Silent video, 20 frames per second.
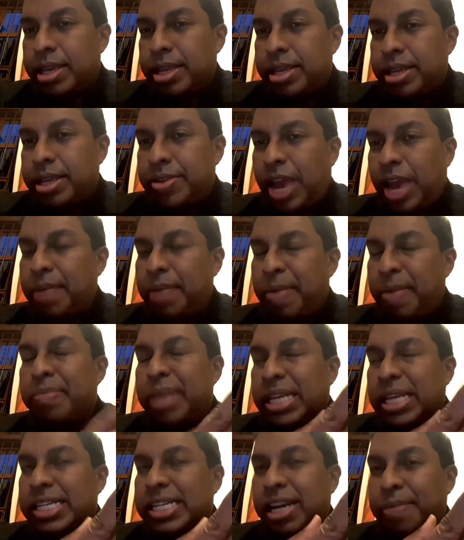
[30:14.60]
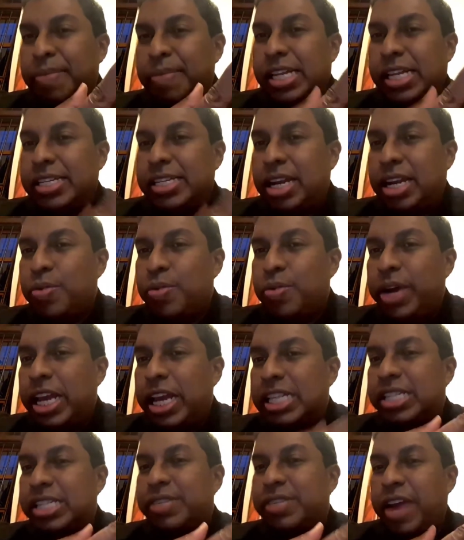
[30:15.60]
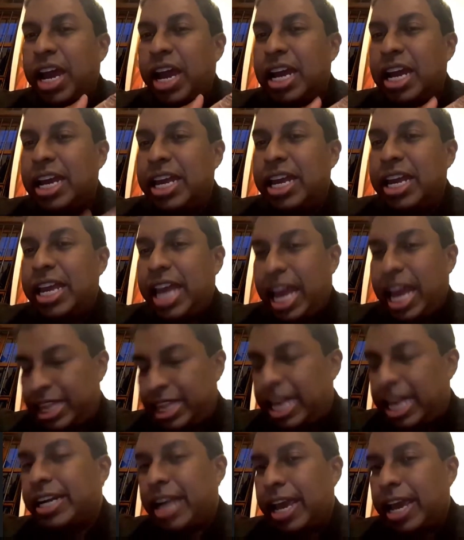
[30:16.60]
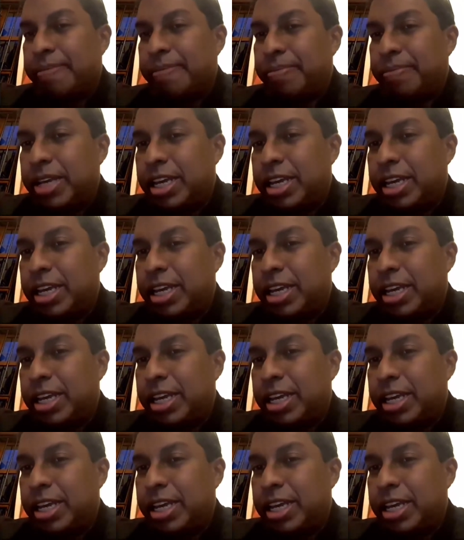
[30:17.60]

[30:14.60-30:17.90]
The alibi basically means that you were elsewhere at that time.